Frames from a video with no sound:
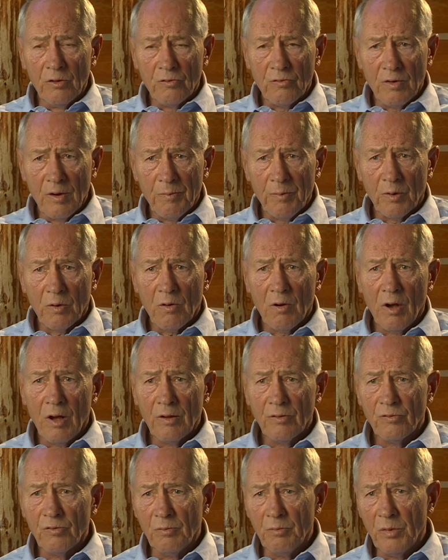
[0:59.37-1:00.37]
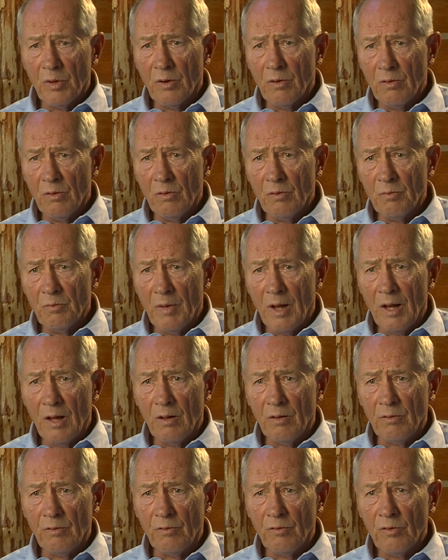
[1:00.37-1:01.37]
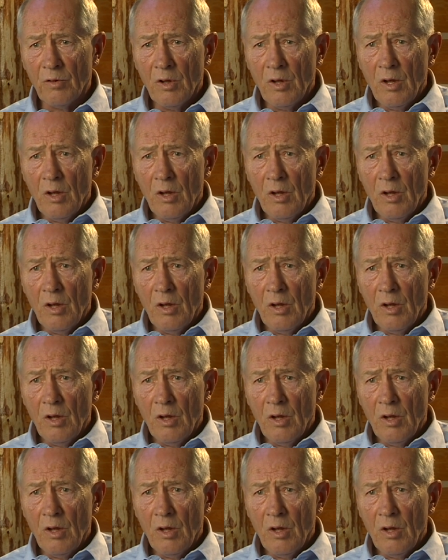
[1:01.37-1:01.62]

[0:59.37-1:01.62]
trip across the Bitterroot Mountains